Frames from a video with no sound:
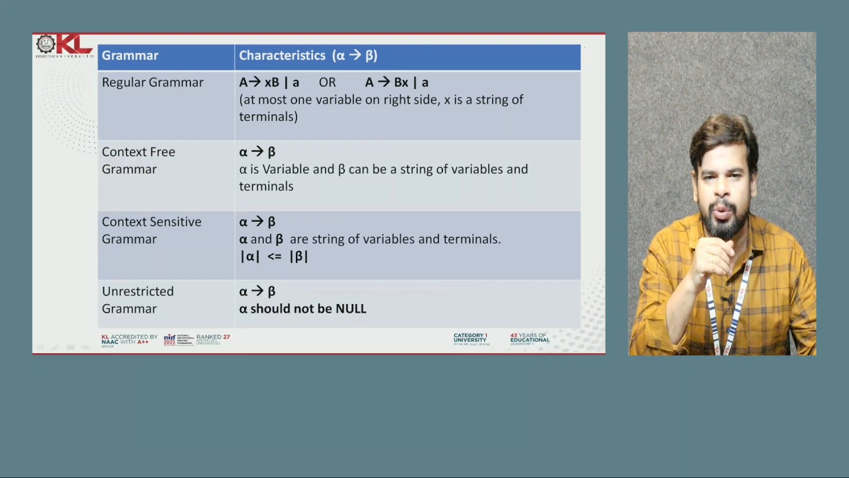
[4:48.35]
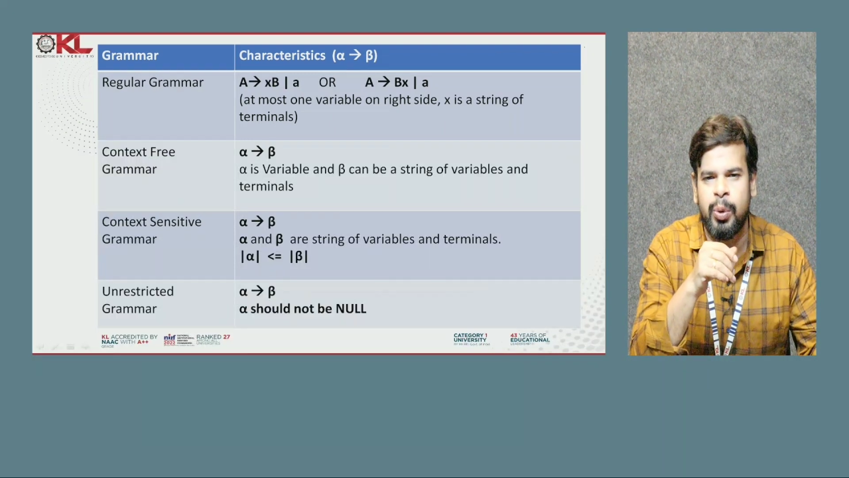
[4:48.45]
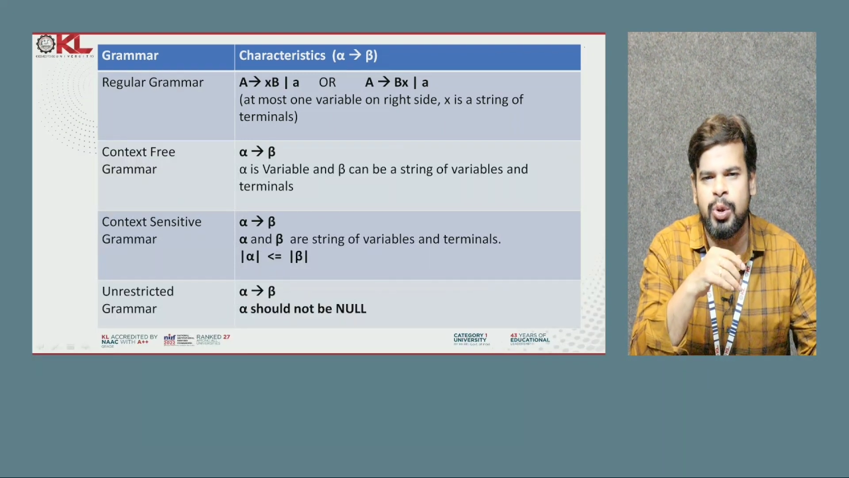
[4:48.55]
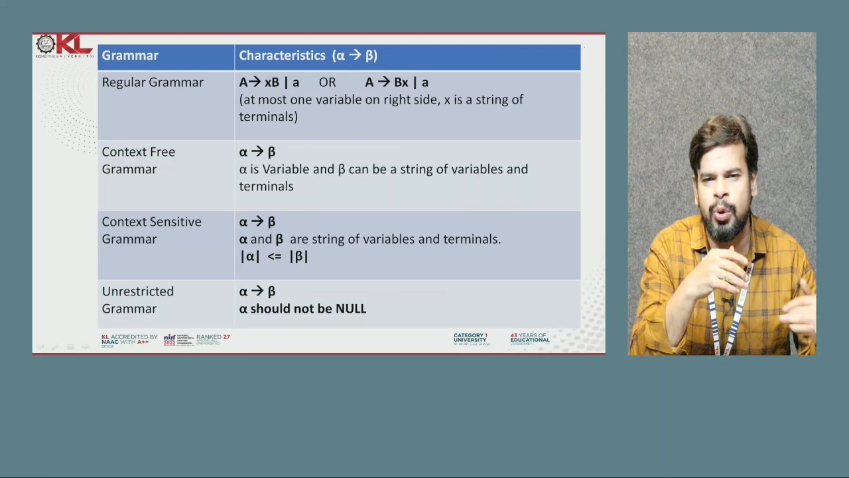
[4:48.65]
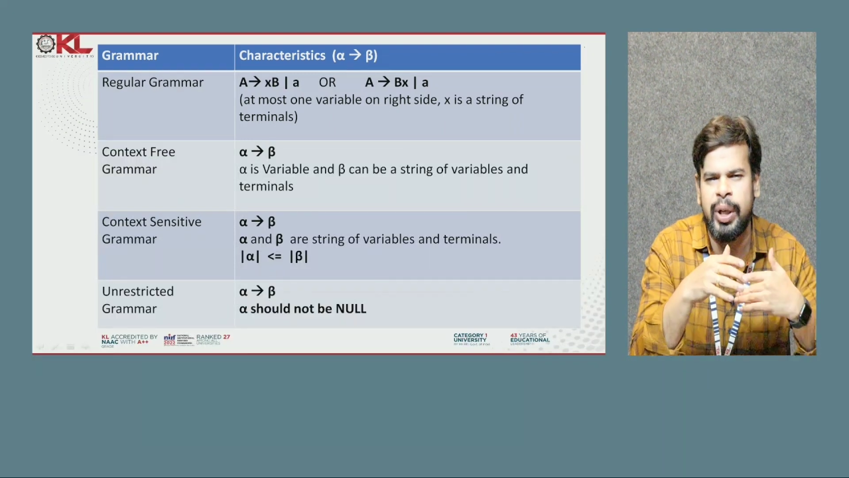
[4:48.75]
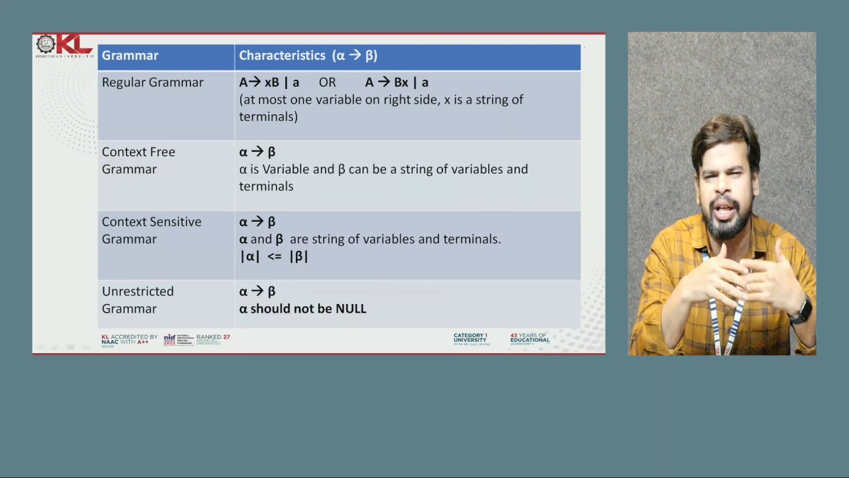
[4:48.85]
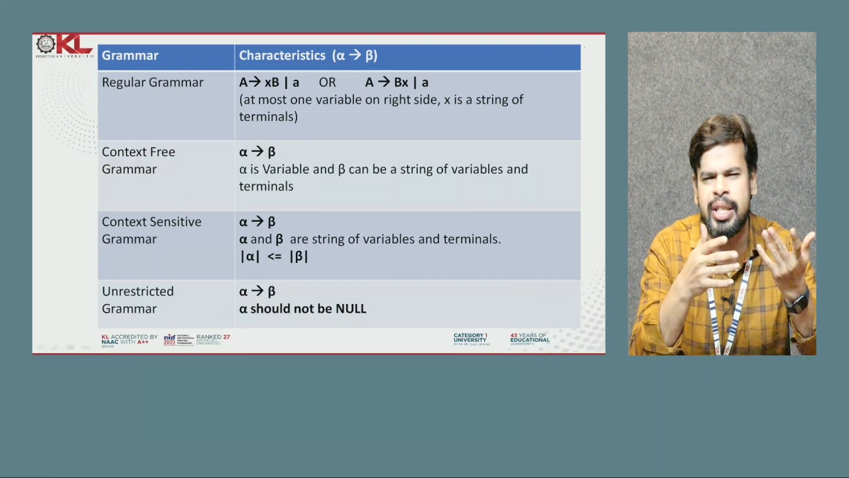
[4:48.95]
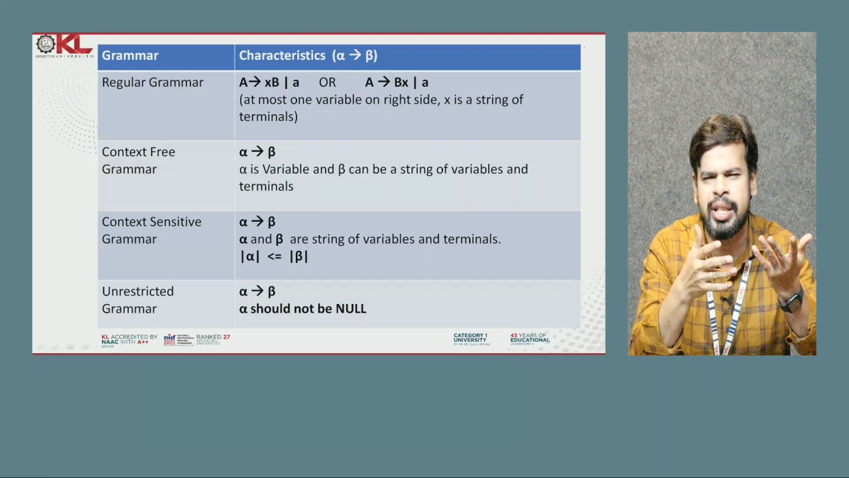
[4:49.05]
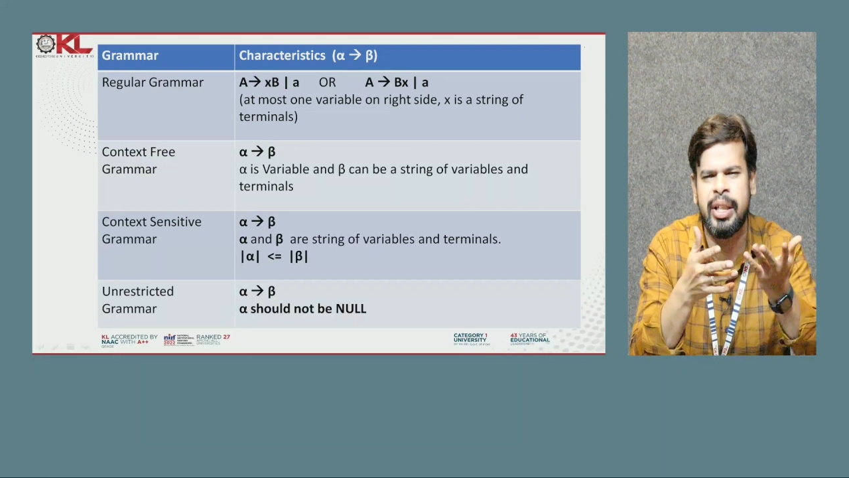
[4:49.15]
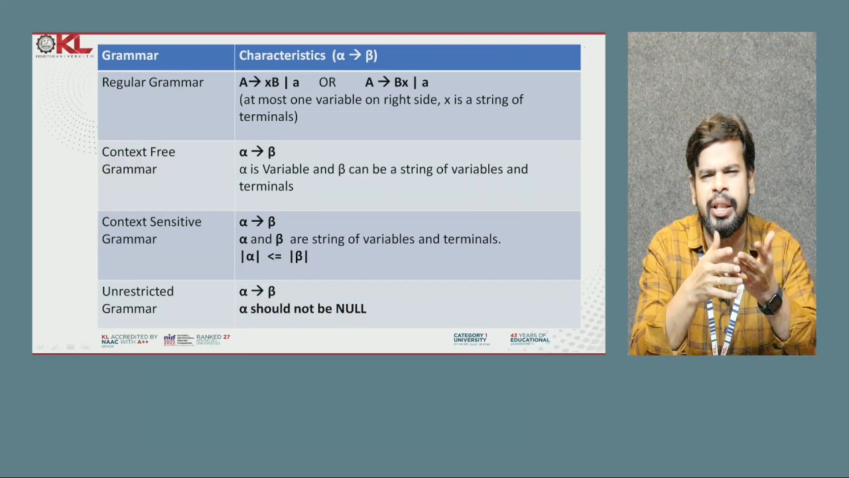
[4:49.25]
So we can
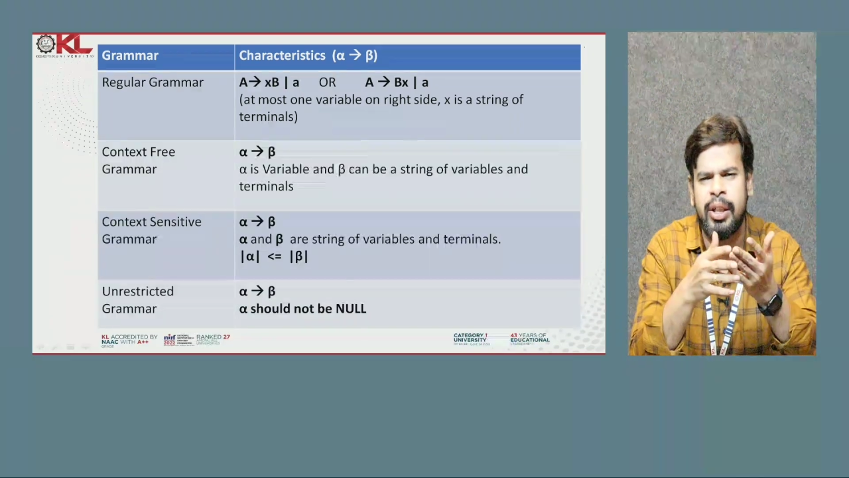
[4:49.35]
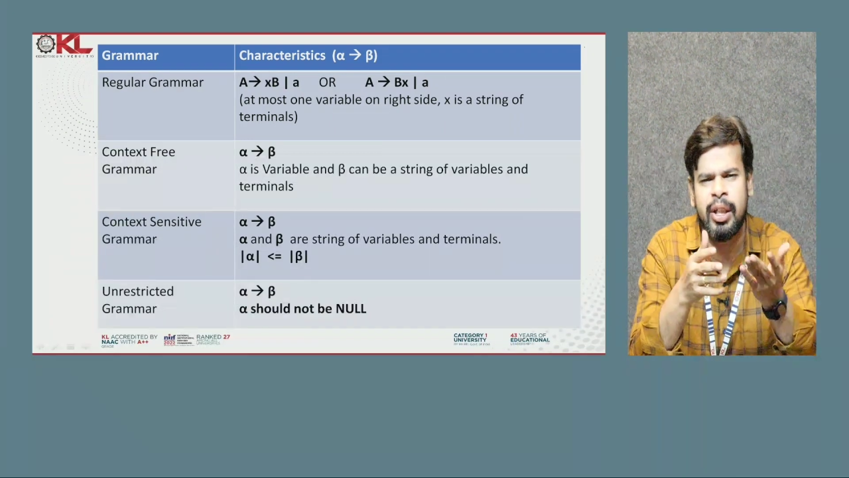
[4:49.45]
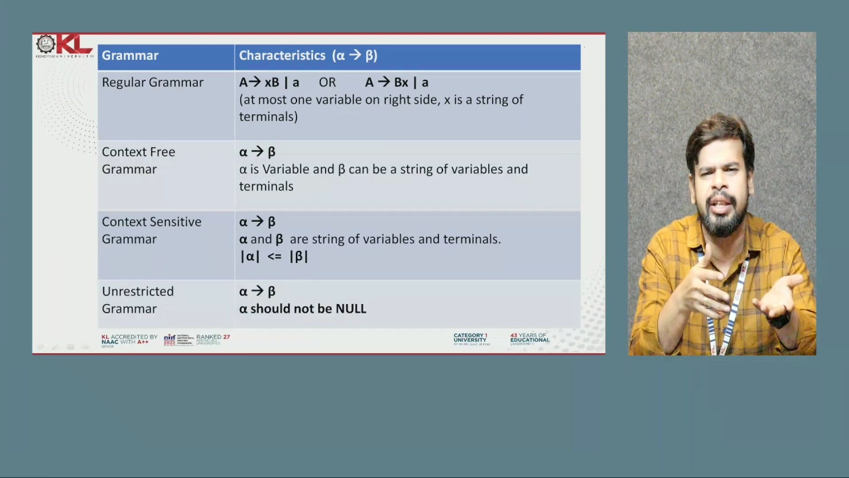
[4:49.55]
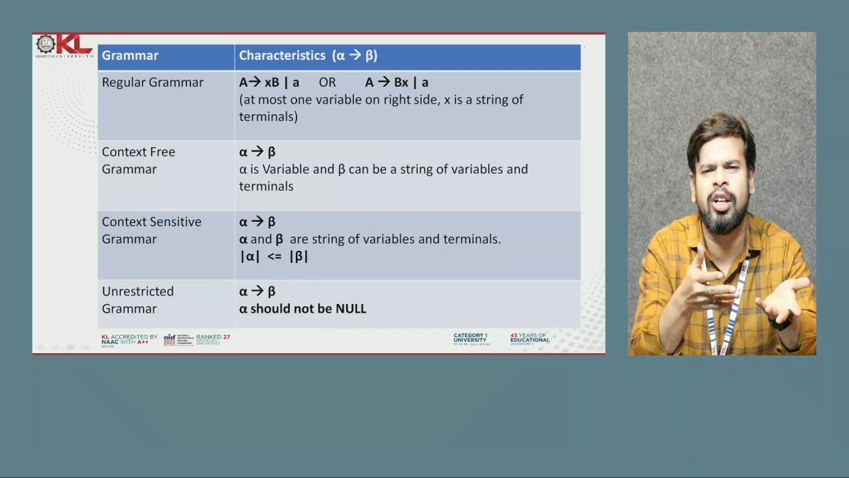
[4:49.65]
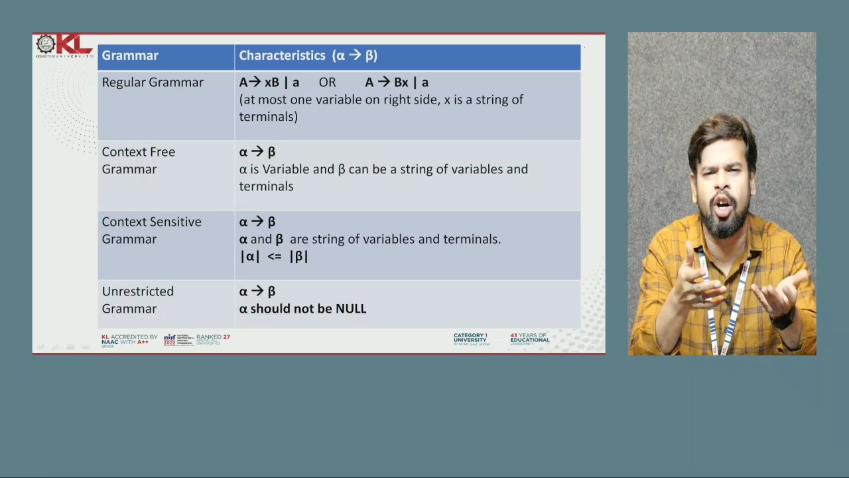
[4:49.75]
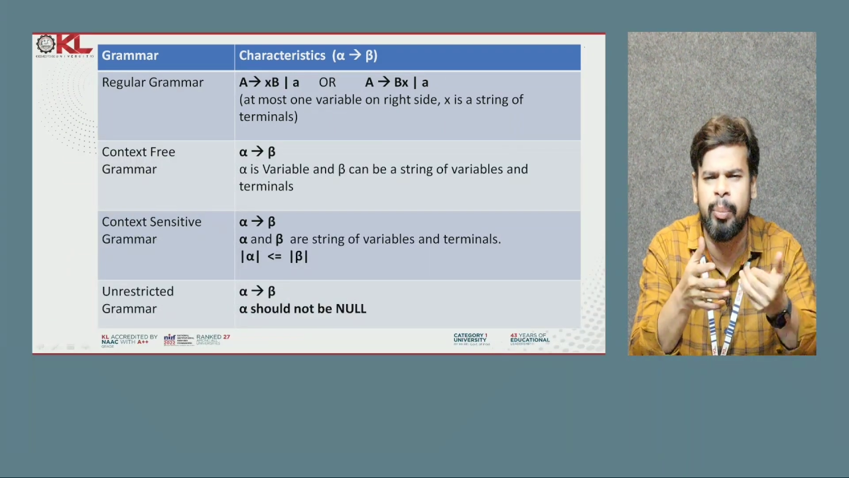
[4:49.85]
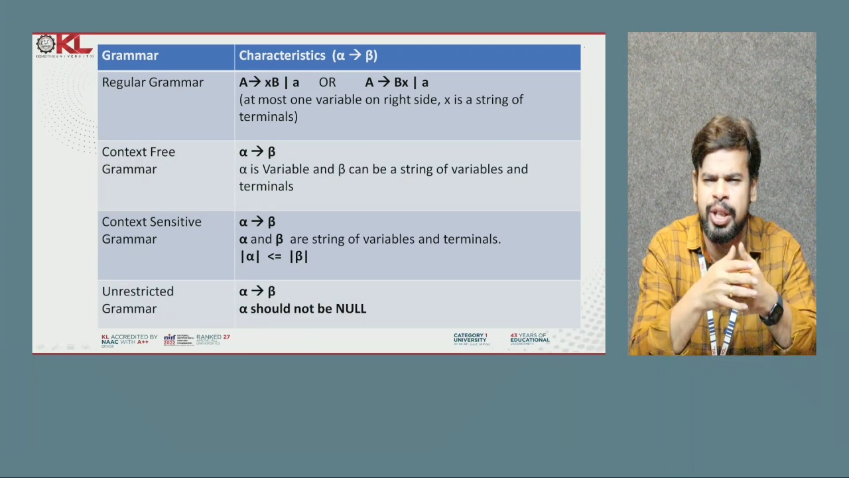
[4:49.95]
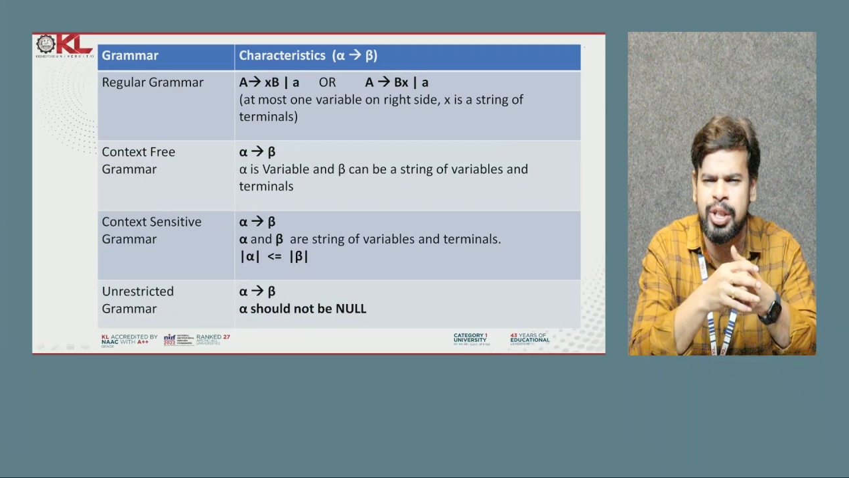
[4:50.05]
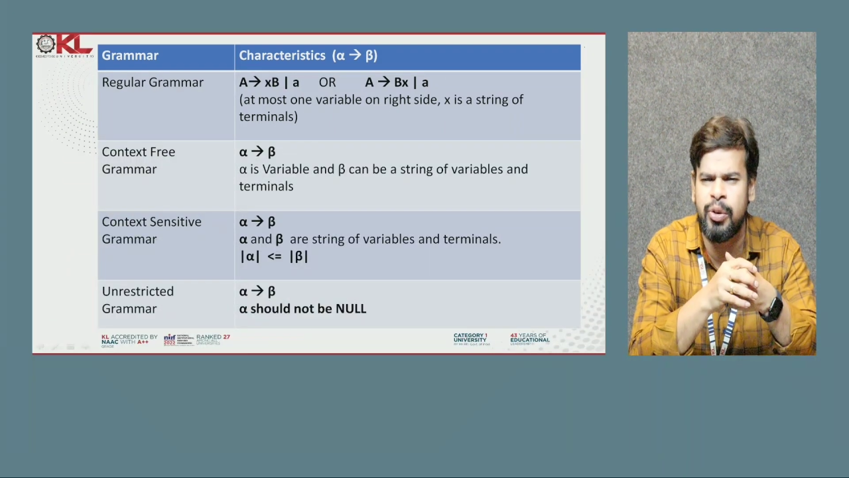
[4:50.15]
say that the combination